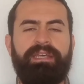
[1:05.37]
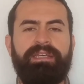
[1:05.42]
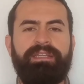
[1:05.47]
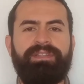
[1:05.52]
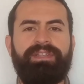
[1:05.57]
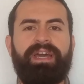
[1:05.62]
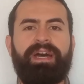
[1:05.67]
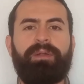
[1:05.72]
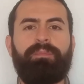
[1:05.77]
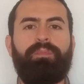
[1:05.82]

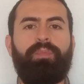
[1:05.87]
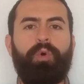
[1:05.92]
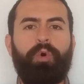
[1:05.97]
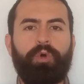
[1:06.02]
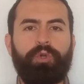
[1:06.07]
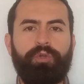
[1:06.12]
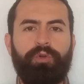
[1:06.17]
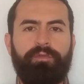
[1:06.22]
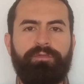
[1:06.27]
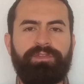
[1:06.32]
They are
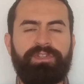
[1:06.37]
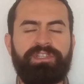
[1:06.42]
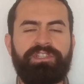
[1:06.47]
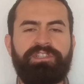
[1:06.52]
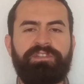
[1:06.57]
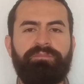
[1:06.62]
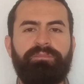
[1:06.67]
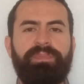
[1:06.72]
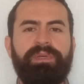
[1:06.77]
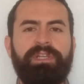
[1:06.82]
born of the
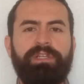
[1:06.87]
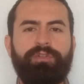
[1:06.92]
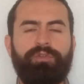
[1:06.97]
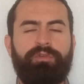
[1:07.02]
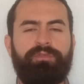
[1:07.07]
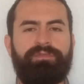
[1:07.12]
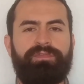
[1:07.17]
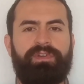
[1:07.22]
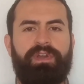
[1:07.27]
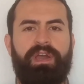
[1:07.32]
Spirit
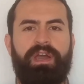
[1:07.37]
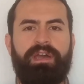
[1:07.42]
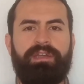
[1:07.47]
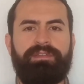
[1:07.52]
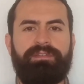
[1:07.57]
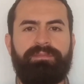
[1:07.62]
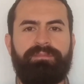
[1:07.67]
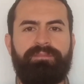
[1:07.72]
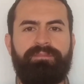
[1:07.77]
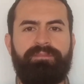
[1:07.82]
of
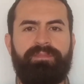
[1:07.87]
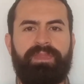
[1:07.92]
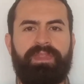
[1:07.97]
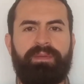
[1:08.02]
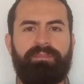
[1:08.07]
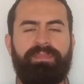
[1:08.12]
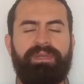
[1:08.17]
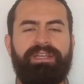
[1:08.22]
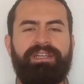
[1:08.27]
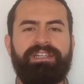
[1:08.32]
God
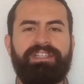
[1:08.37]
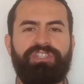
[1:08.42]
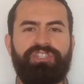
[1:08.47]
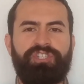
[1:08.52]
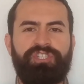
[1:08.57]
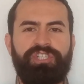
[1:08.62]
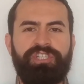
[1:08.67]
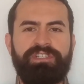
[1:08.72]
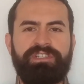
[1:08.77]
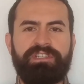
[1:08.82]
because
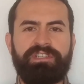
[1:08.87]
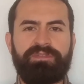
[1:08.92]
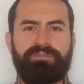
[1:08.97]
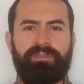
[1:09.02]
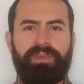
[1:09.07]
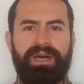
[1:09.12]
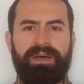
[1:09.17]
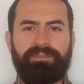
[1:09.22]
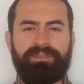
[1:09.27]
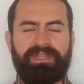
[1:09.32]
Jesus
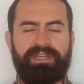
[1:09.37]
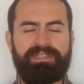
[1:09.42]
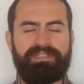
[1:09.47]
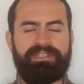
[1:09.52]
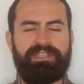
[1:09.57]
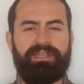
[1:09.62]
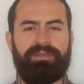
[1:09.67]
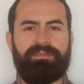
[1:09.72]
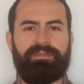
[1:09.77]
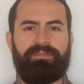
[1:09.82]
baptized
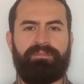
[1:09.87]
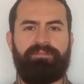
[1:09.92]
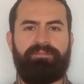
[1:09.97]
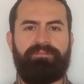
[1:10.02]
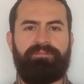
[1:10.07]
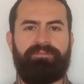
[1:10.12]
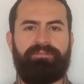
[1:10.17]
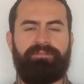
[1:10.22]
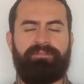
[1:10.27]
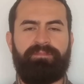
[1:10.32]
them.
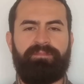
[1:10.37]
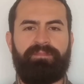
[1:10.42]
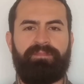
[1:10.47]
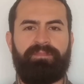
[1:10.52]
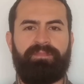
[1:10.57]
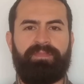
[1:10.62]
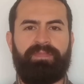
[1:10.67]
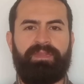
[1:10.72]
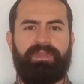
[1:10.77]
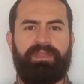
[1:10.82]

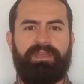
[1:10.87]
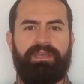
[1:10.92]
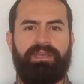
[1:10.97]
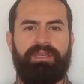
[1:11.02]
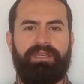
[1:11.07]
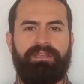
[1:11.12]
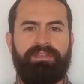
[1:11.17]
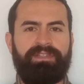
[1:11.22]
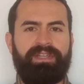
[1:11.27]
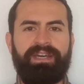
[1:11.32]

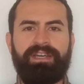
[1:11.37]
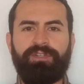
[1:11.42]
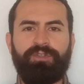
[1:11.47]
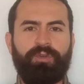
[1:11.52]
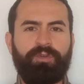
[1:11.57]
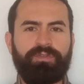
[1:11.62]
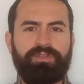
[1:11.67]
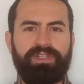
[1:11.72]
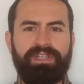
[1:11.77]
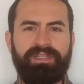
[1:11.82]
They are
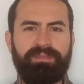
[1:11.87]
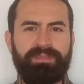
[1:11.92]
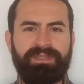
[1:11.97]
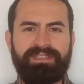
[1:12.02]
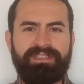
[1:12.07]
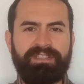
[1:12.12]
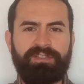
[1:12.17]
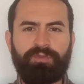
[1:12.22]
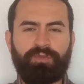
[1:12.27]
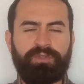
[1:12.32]
not
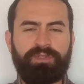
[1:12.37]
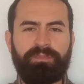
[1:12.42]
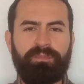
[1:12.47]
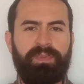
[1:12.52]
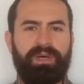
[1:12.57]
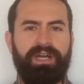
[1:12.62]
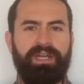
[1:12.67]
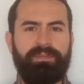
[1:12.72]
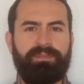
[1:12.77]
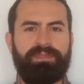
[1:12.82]
limited to the
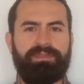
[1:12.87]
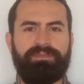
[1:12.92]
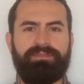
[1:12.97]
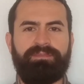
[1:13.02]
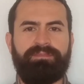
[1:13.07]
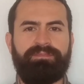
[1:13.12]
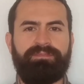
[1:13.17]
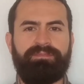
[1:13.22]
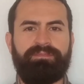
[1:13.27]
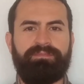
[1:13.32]
Bible.
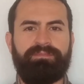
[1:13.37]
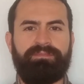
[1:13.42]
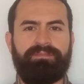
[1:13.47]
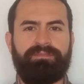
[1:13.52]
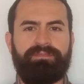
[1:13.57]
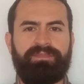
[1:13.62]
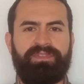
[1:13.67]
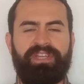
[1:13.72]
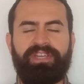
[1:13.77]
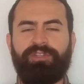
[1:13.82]

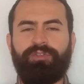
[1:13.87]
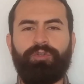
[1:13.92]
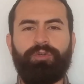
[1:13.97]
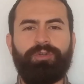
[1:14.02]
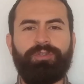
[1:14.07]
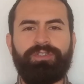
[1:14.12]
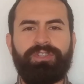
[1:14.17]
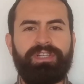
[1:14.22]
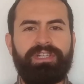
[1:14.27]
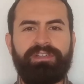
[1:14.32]
They
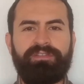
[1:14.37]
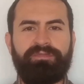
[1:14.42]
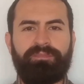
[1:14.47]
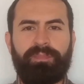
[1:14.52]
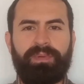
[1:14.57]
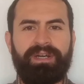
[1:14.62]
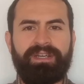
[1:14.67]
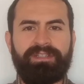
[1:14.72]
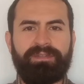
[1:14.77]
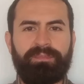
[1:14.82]
don't live
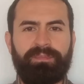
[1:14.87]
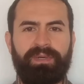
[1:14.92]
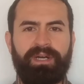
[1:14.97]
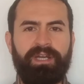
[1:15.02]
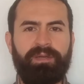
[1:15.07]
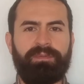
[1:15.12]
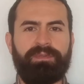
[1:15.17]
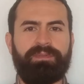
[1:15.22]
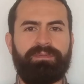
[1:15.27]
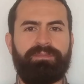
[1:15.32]
by the
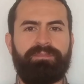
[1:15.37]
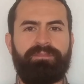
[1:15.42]
Bible.